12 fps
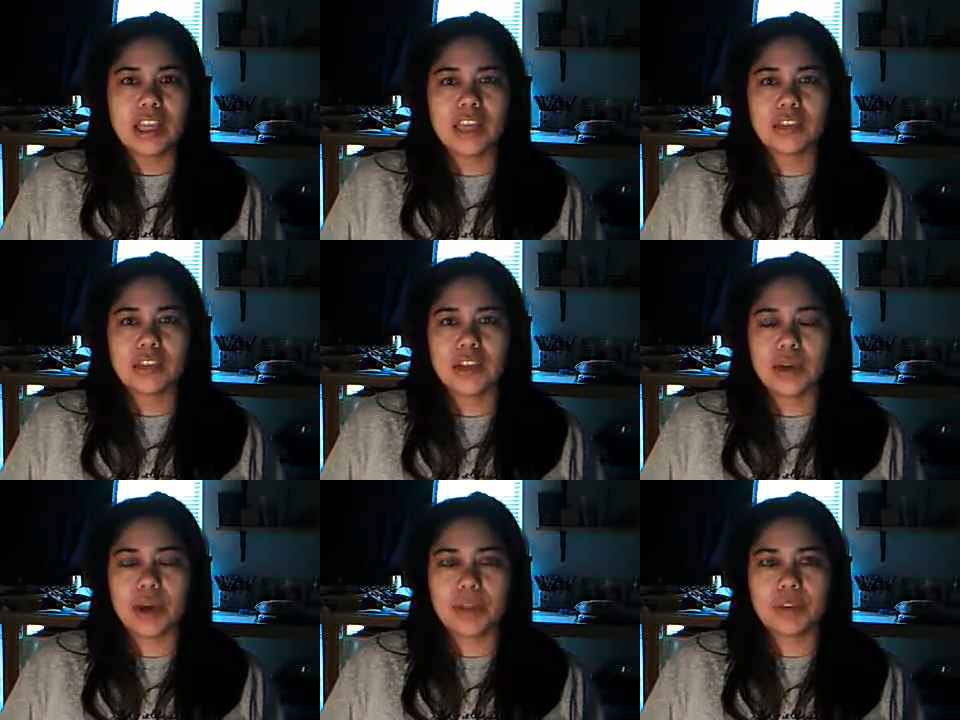get to
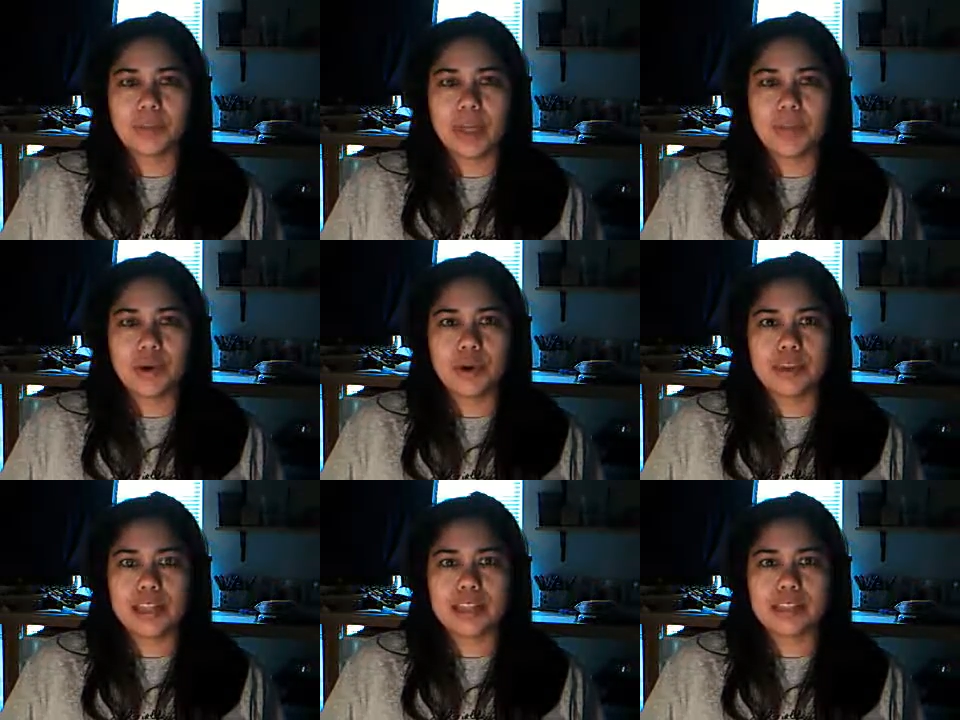know other
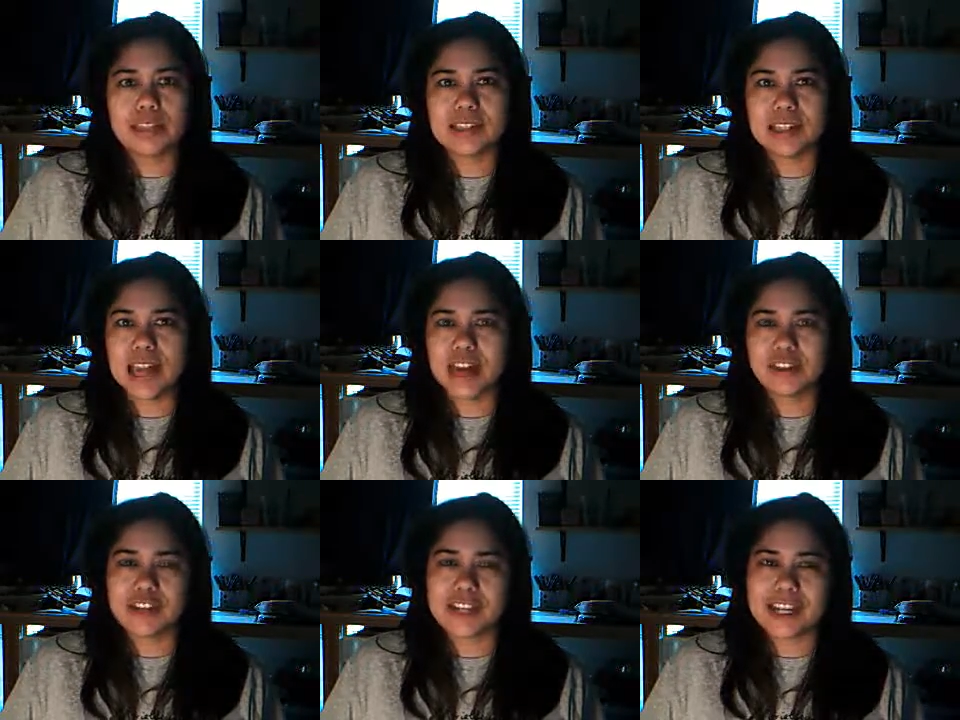people, and get to see
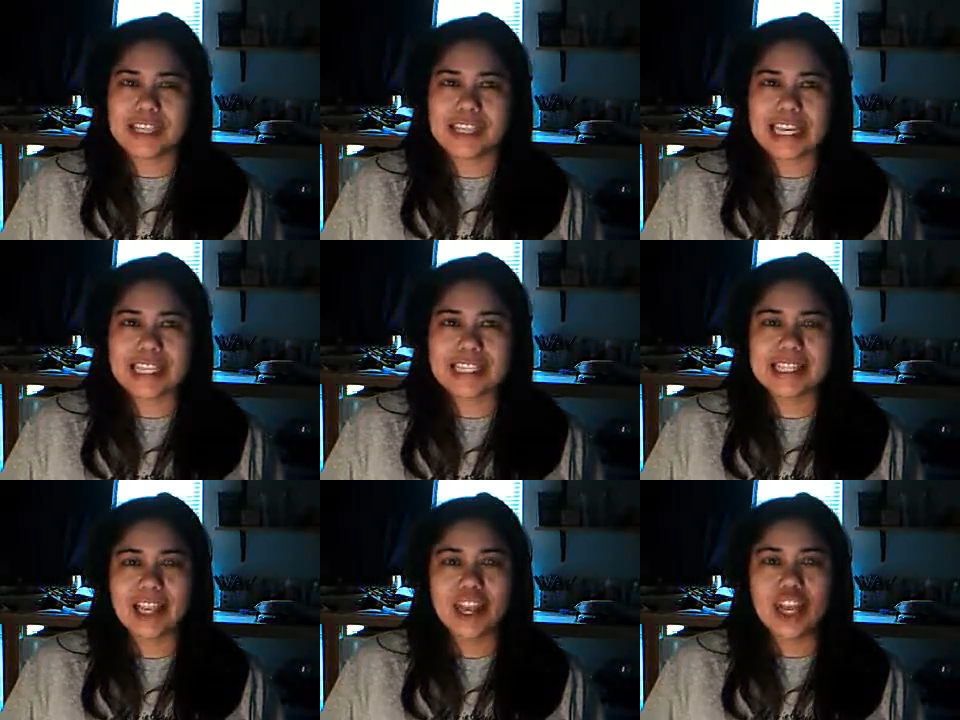other
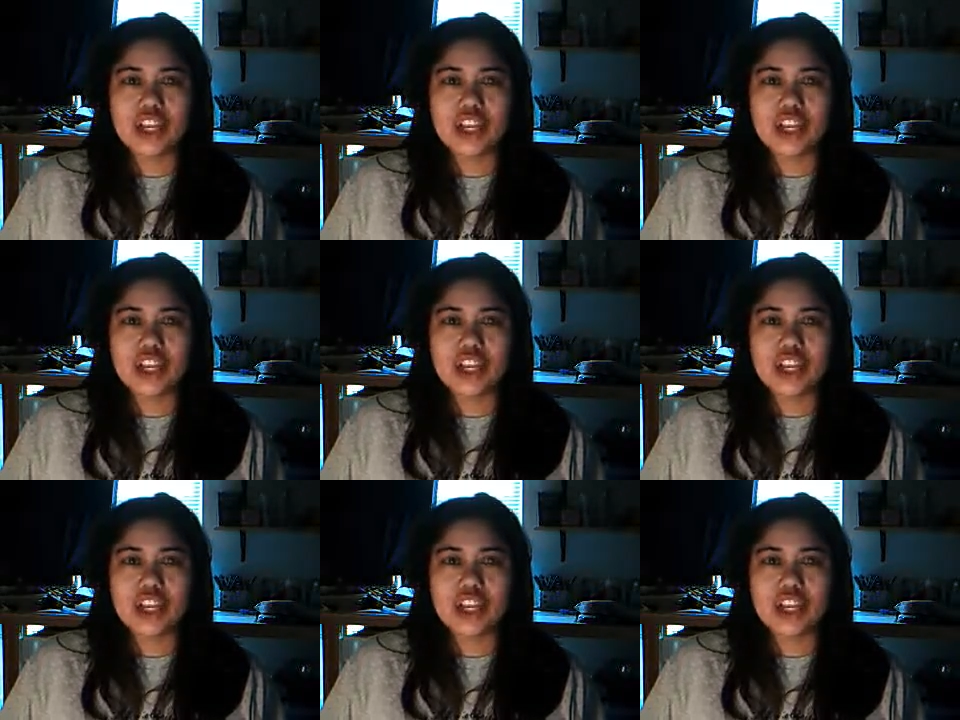techniques.